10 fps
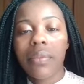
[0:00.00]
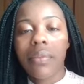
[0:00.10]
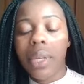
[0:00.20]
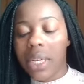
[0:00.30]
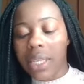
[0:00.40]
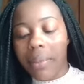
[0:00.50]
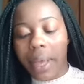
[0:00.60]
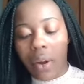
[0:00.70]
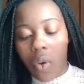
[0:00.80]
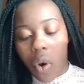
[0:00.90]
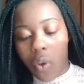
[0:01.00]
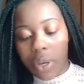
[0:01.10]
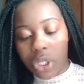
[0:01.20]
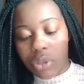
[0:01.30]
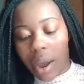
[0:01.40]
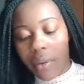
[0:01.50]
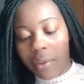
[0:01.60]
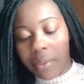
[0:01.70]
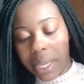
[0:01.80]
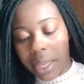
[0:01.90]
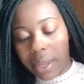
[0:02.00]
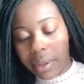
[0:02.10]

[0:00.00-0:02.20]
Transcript: Because I'm not going to always strive with men.